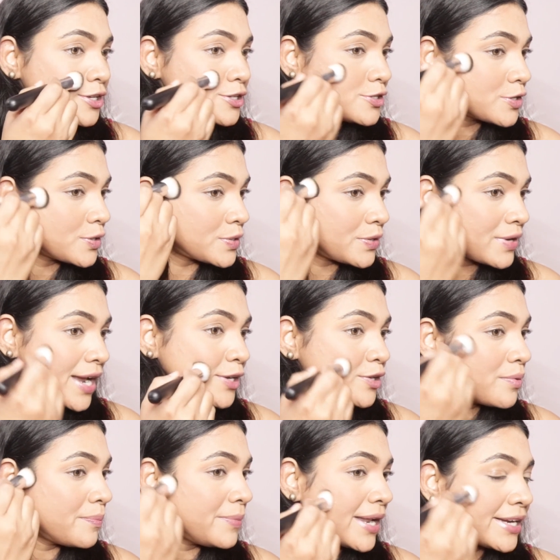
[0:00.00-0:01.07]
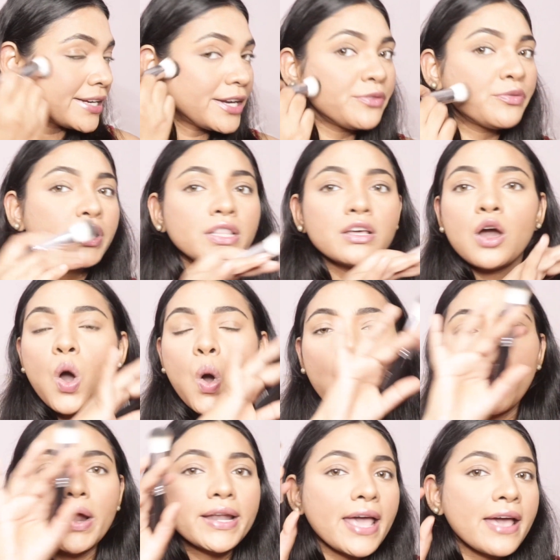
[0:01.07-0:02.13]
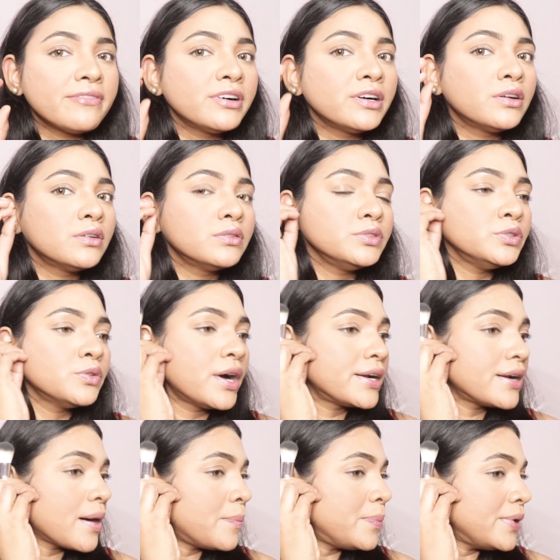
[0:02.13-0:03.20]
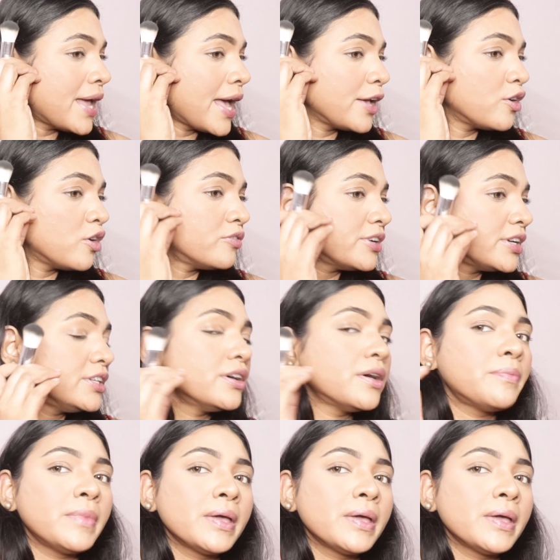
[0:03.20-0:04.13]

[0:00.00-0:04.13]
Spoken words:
So try to blend it with whatever you are applying over here,